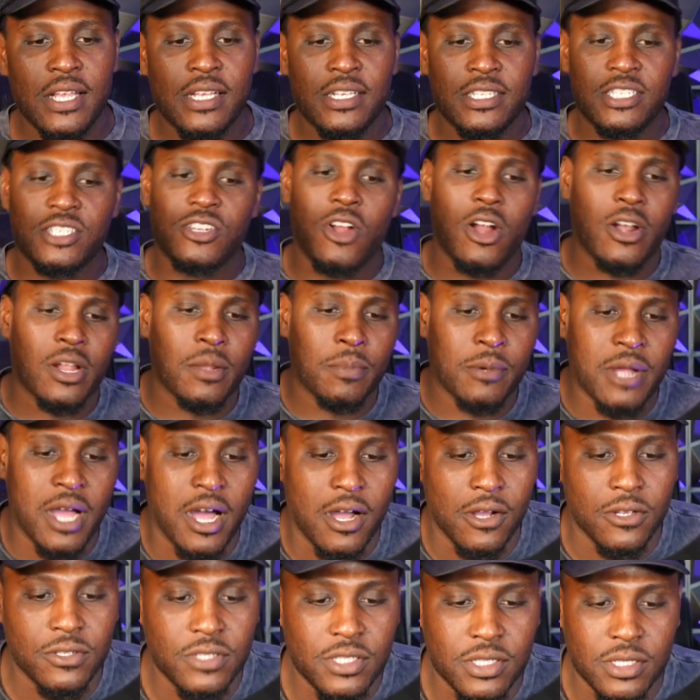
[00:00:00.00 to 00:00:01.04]
Startup
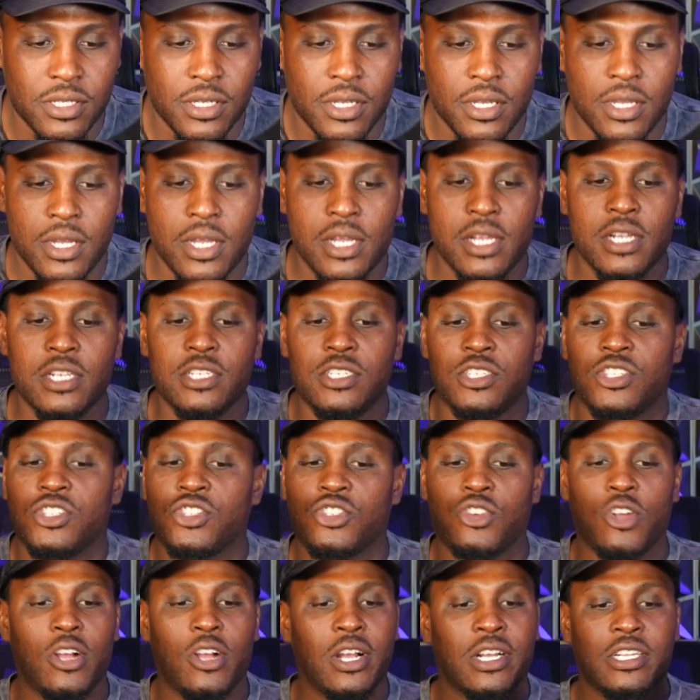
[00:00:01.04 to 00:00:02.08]
costs.
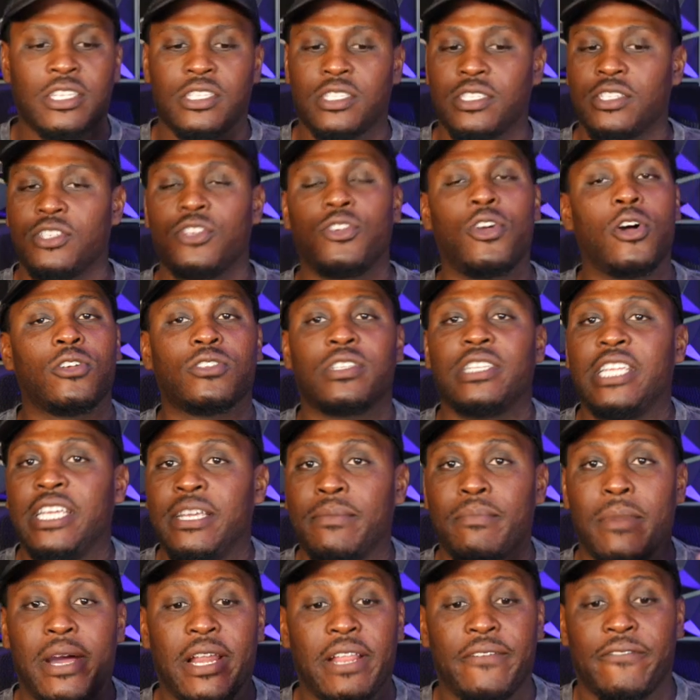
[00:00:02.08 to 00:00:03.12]
You're gonna
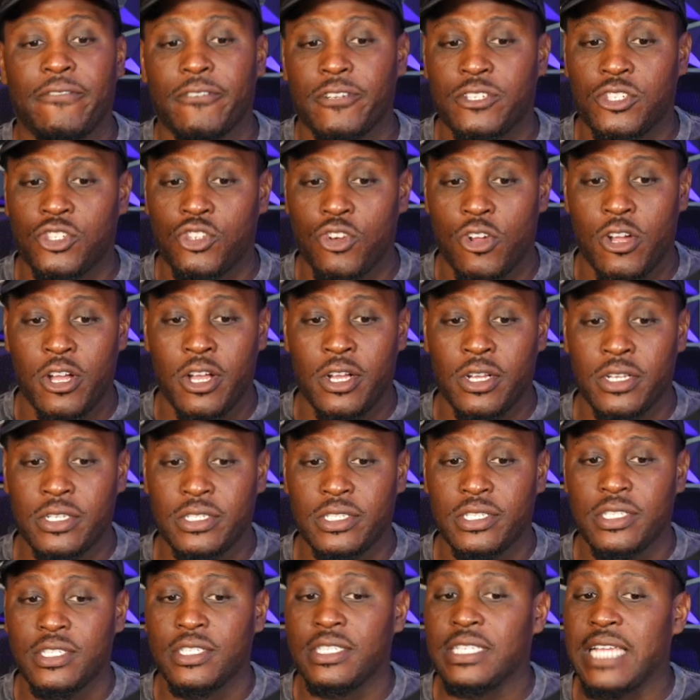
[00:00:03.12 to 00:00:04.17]
need money for trucks,
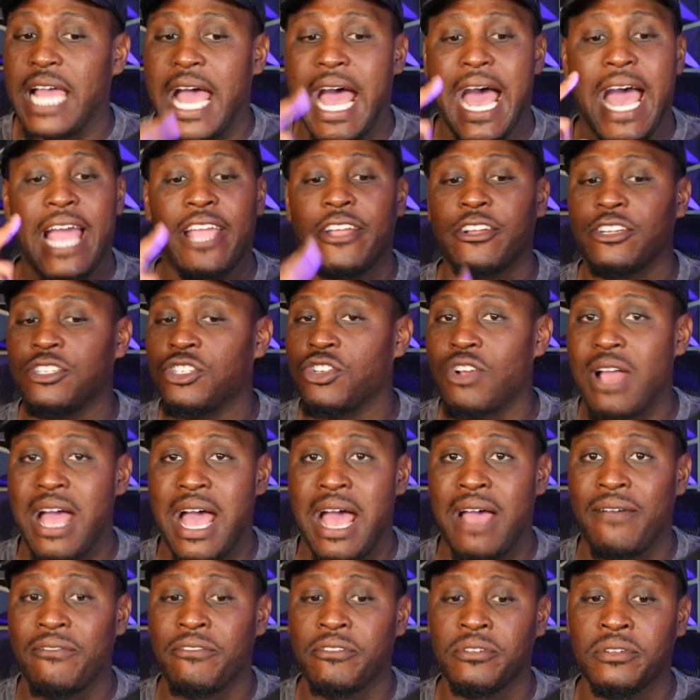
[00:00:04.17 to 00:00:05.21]
to hire
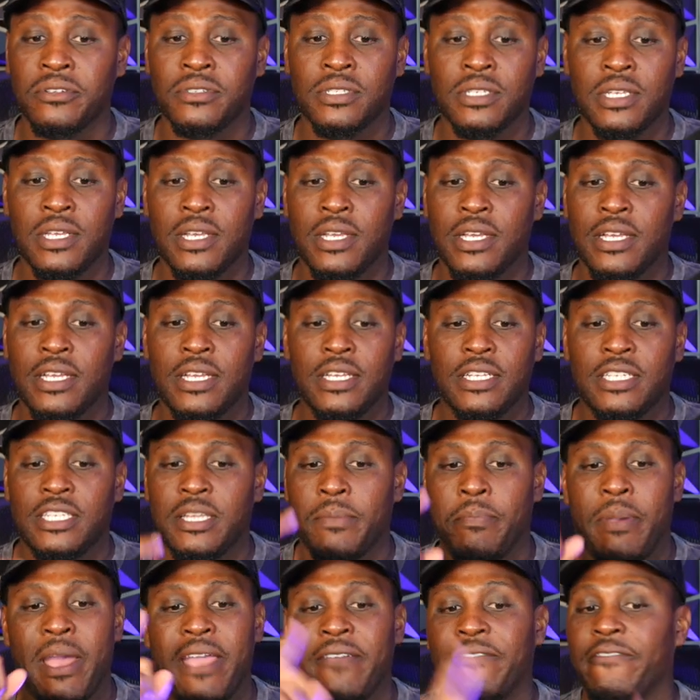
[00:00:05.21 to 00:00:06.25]
drivers, to
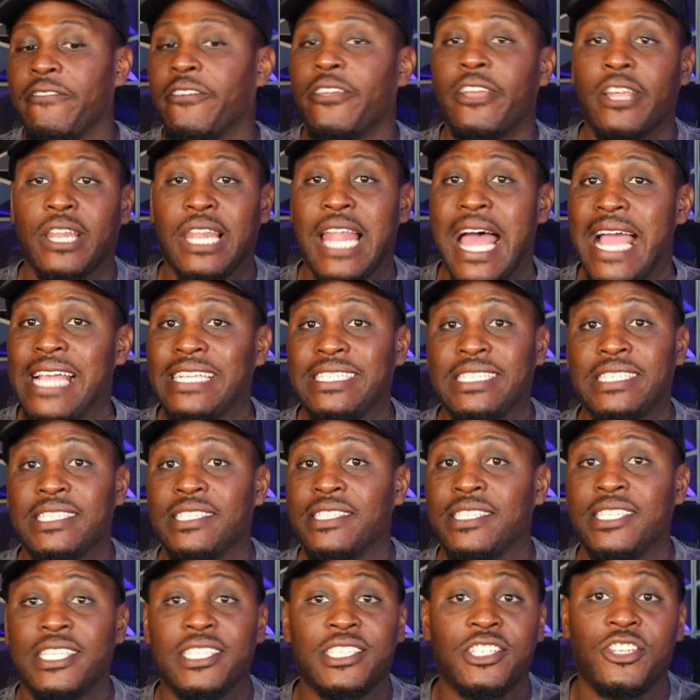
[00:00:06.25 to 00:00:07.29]
pay for your
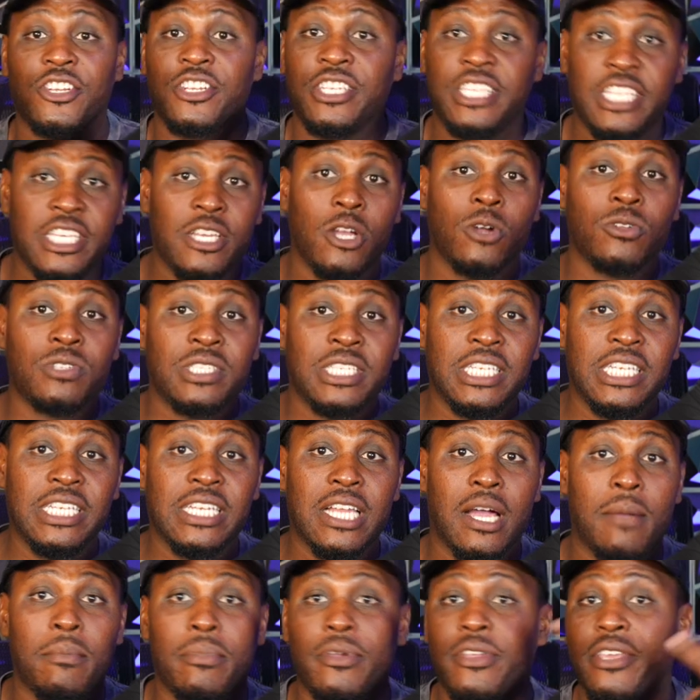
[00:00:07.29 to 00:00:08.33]
licenses, your DOT
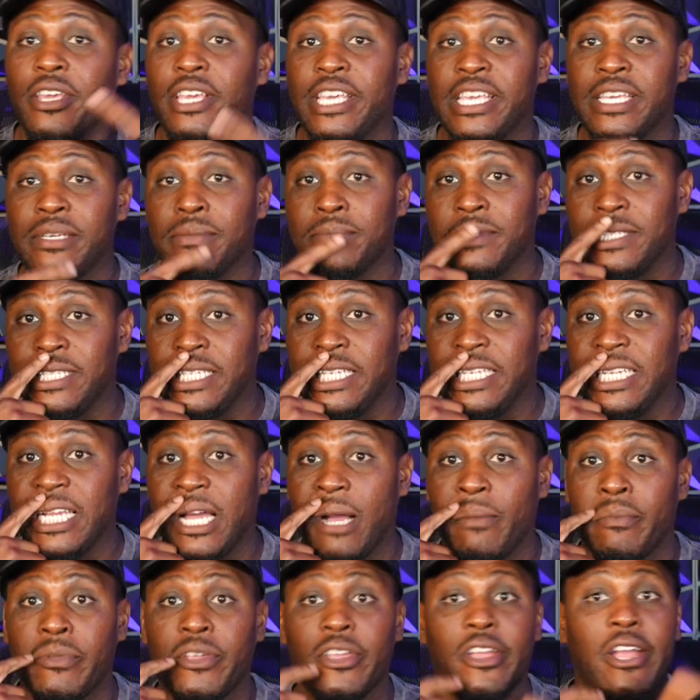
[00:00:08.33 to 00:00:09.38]
number, your MC
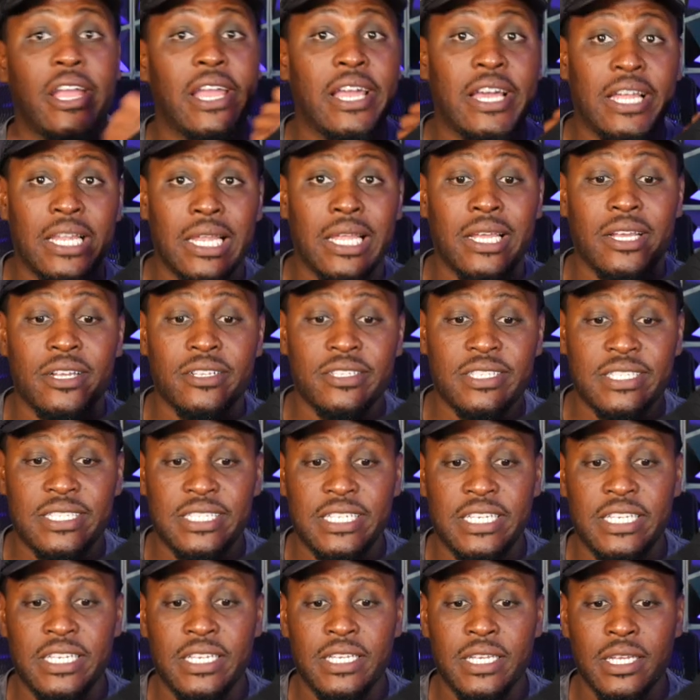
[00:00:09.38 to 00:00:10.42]
number, your
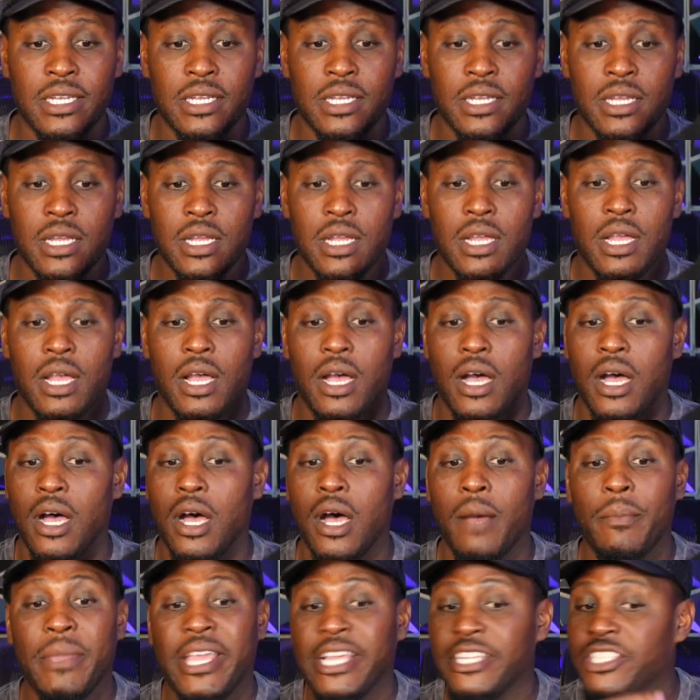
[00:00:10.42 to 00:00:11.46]
LLC,
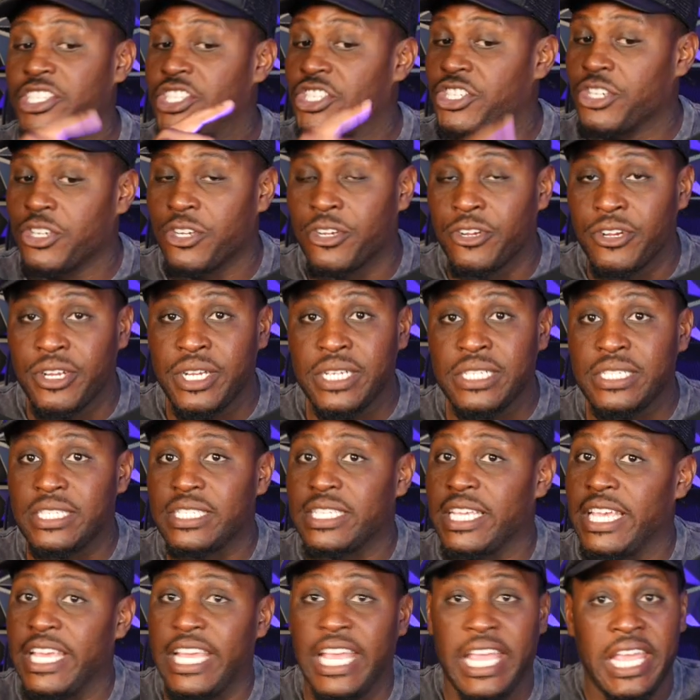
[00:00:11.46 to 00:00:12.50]
insurance,
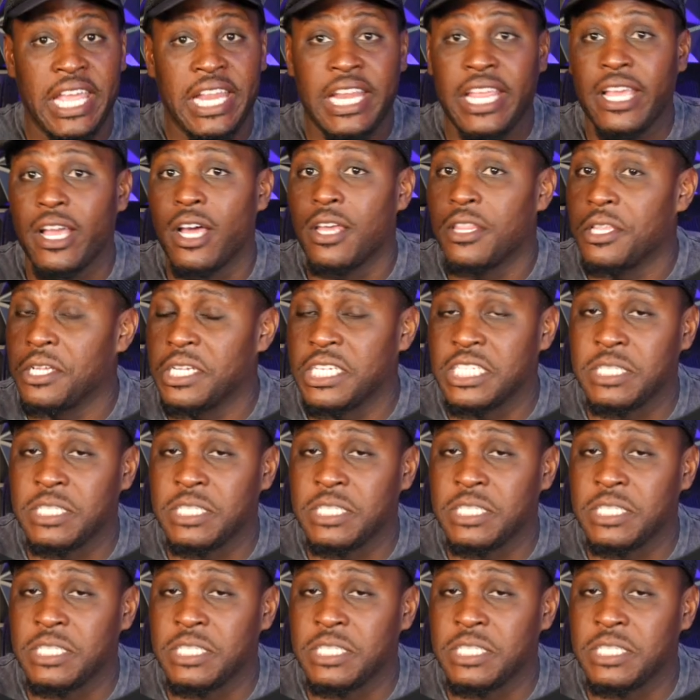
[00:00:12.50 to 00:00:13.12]
and any other